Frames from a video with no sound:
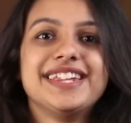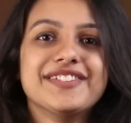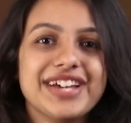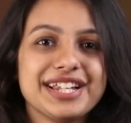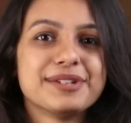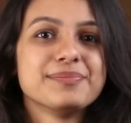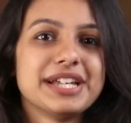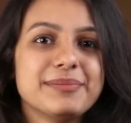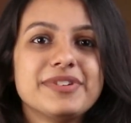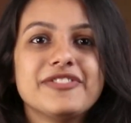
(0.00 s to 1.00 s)
they welcome
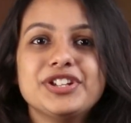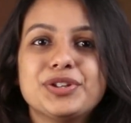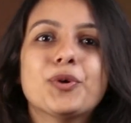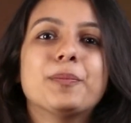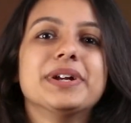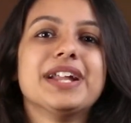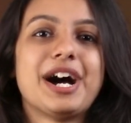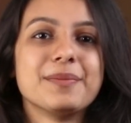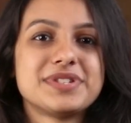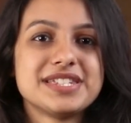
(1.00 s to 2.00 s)
them with open
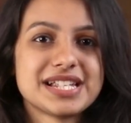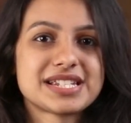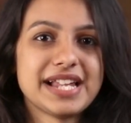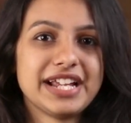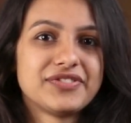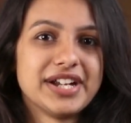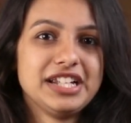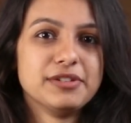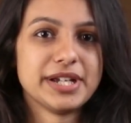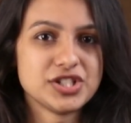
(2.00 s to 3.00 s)
arms just like
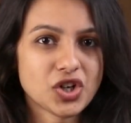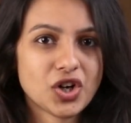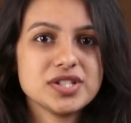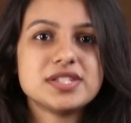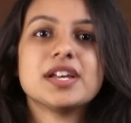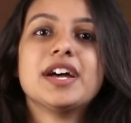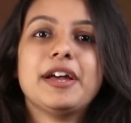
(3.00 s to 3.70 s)
friendly mentors,